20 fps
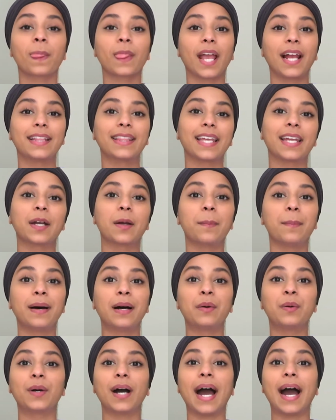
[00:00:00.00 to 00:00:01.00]
I think
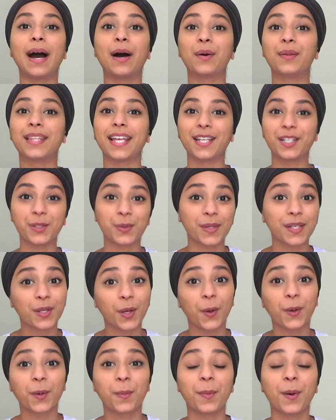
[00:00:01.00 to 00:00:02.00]
about how they do a
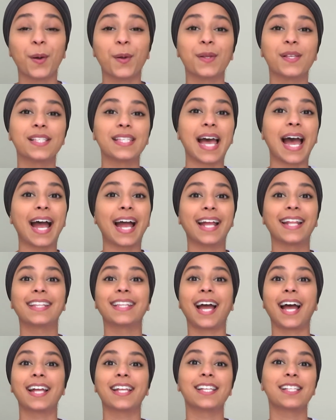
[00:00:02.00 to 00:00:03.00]
yoga pose and
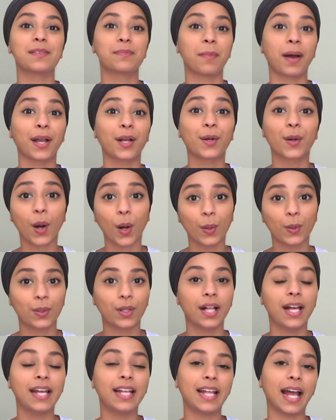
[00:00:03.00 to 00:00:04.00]
that is my
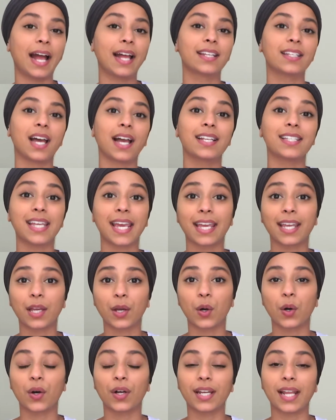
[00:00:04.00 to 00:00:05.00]
goal, and I take
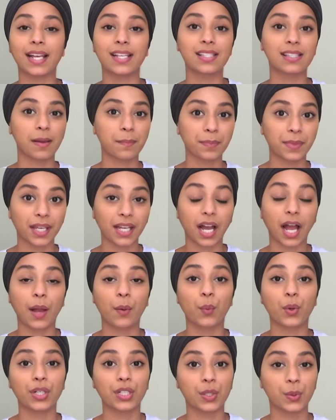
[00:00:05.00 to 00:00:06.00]
it on as something I
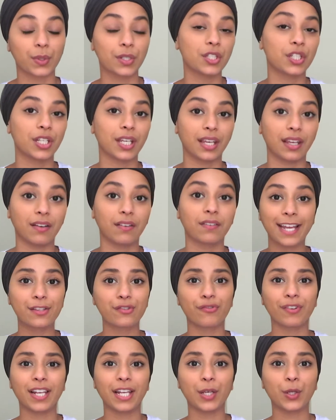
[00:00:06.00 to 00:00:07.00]
want to achieve. It's
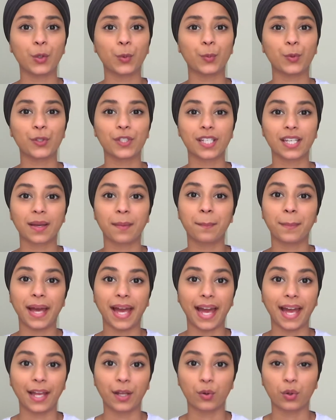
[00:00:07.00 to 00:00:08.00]
really normal to
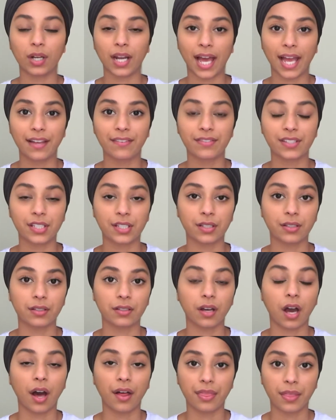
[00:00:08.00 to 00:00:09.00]
compare your life to
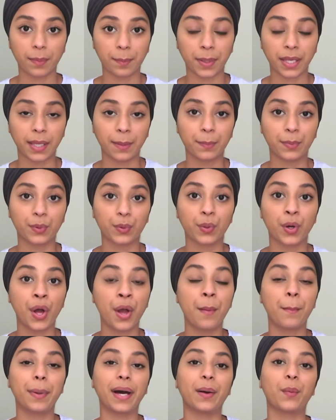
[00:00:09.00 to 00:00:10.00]
other people,
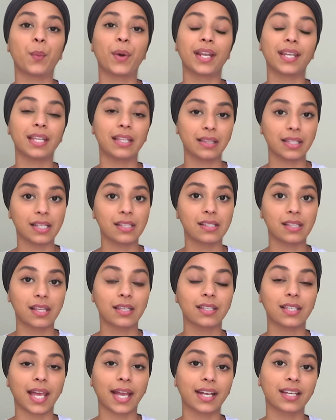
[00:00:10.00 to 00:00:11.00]
but when there's a
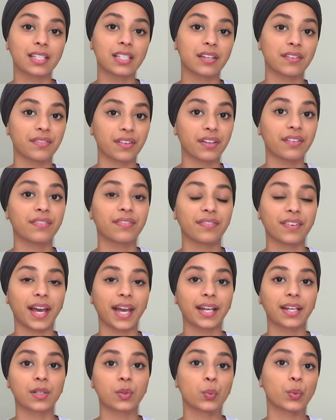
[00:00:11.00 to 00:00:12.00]
negative
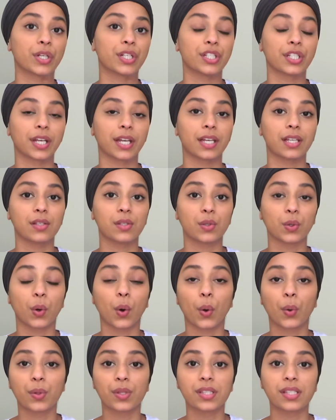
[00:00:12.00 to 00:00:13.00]
effect, which is your
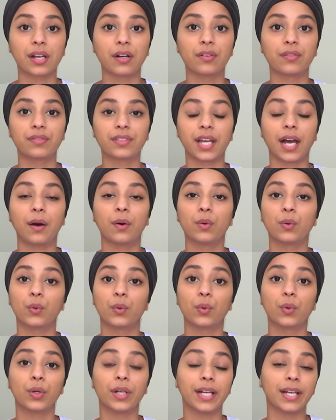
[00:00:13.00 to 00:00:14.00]
own self-doubt
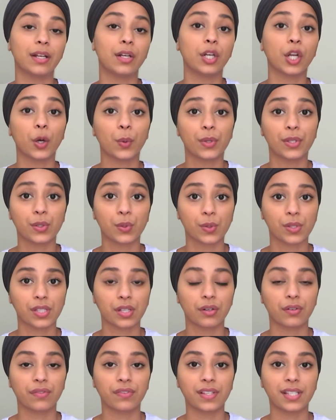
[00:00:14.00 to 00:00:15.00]
or it lowers your
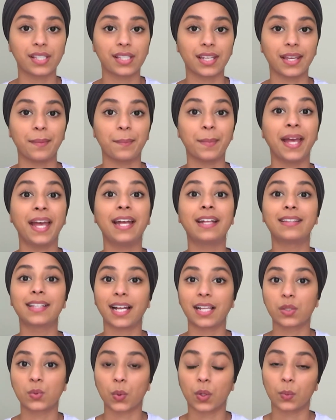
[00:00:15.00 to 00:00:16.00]
self-esteem,
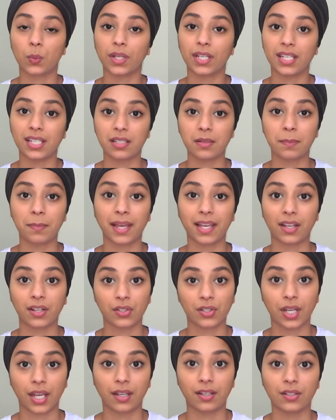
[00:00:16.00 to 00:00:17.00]
that's when we need to make a
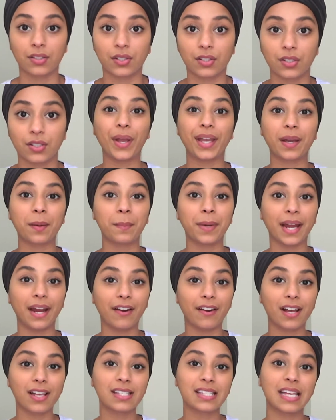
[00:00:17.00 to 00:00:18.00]
change. We
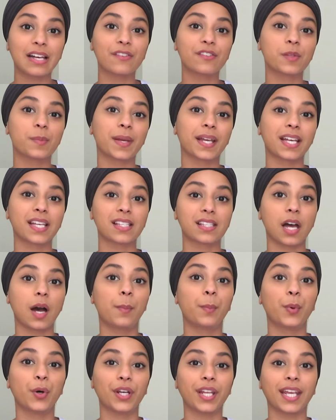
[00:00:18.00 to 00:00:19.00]
compare ourselves because our
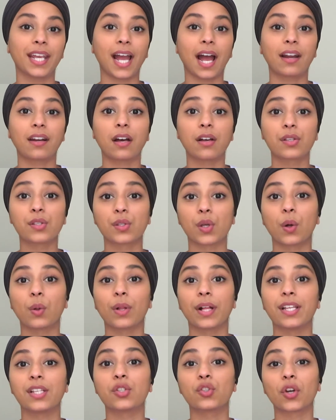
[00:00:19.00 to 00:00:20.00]
body and our soul
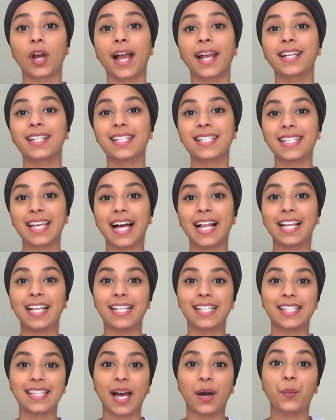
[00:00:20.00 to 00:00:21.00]
is trying to tell
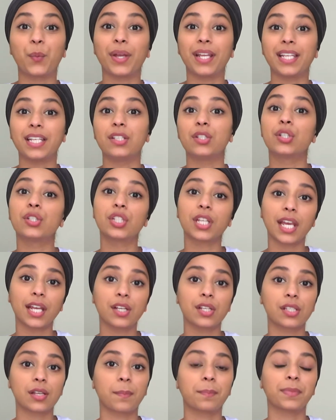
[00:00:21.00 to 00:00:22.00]
us that we need to
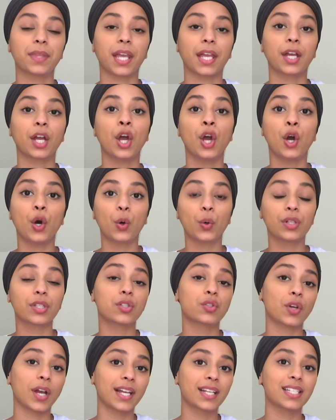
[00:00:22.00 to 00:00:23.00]
change something, or it's
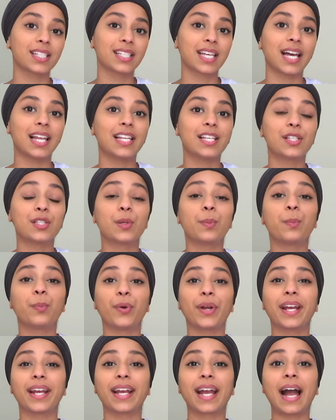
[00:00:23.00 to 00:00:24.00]
trying to tell us to
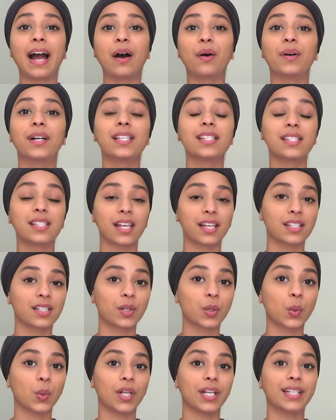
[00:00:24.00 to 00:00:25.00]
bring out a
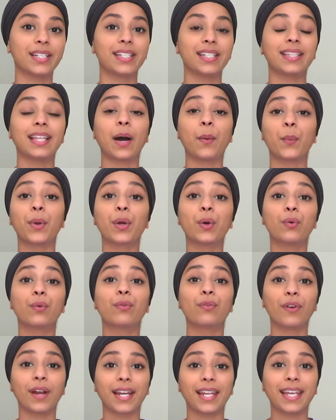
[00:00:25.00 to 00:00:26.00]
certain quality that we
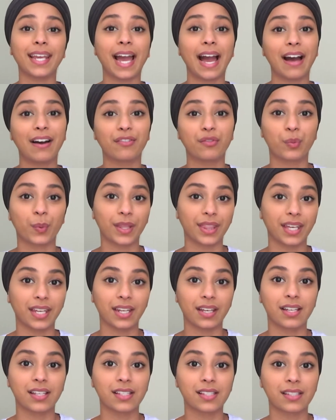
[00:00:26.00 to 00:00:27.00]
already have within
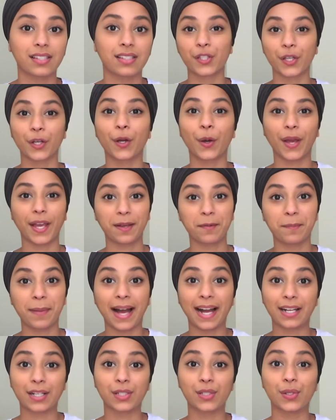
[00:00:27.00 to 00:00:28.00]
us. So going
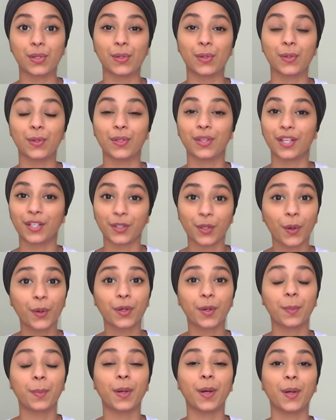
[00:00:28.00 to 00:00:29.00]
back to the
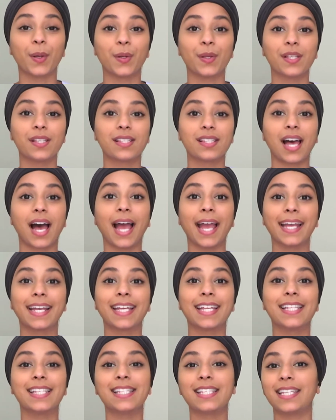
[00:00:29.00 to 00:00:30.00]
yoga pose, I
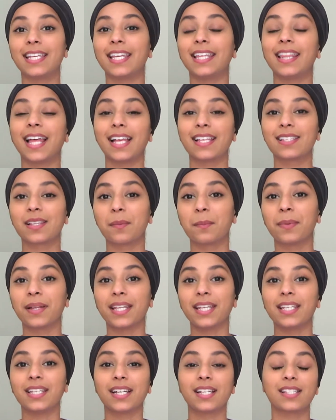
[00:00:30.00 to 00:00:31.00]
can see that
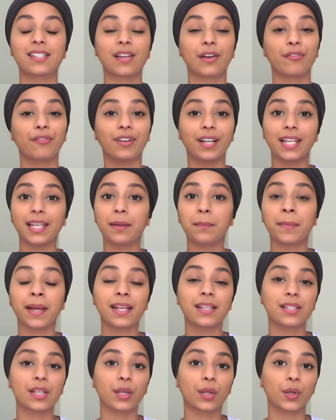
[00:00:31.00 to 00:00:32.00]
somebody does a really
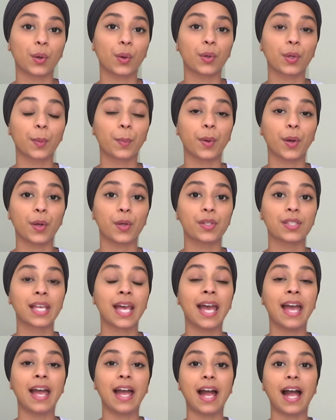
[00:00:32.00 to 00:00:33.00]
amazing yoga pose
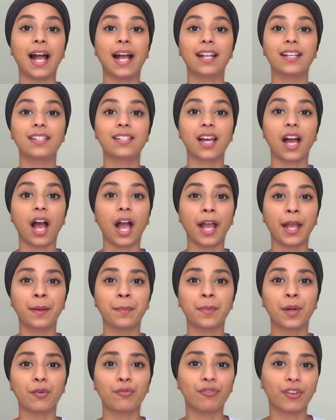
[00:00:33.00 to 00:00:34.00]
and
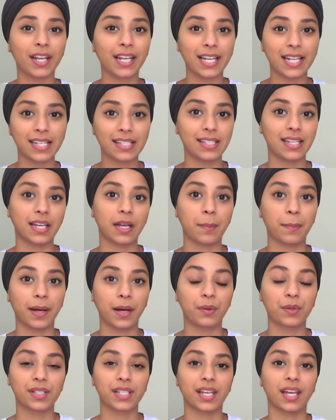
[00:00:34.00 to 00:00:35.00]
I'm realistic
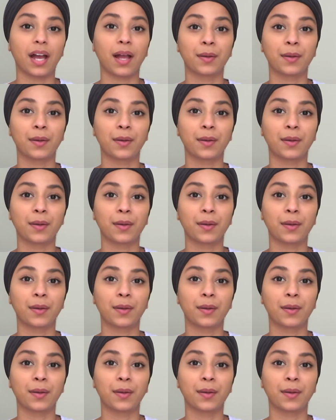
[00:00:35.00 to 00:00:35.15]
about it.